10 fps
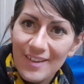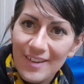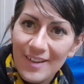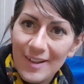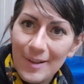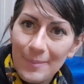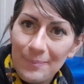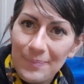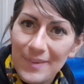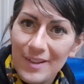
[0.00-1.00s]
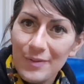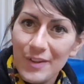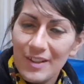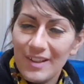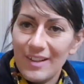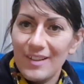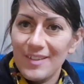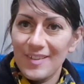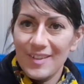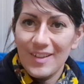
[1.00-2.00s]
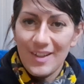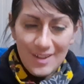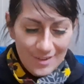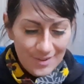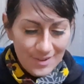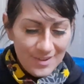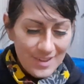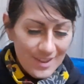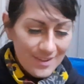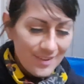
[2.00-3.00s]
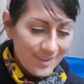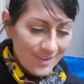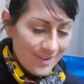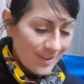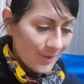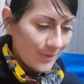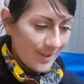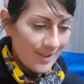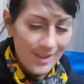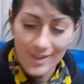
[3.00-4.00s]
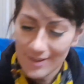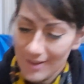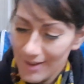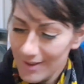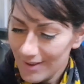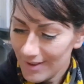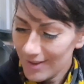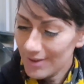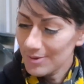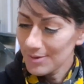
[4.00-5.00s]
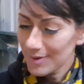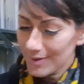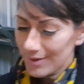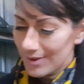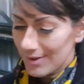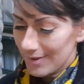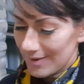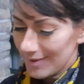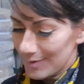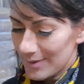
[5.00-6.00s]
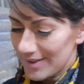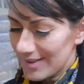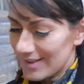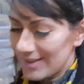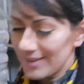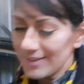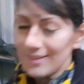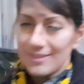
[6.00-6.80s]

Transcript: Now I've got a Galaxy A13, so that's for that. I also got this one done,